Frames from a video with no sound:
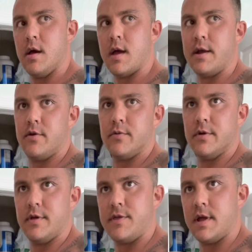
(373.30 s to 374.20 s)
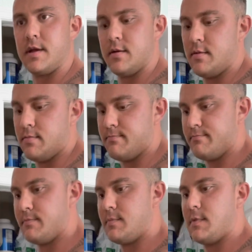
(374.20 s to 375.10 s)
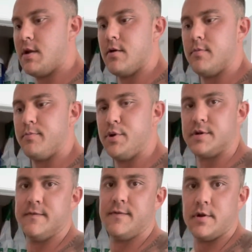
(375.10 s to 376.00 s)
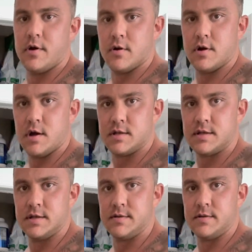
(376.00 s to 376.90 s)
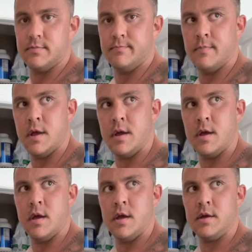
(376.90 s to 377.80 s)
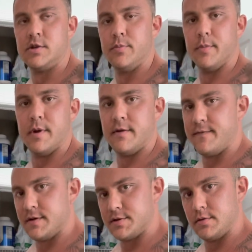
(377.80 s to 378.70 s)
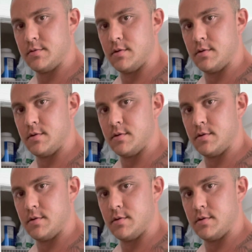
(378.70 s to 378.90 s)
I don't really think, pushing food at all costs is super beneficial.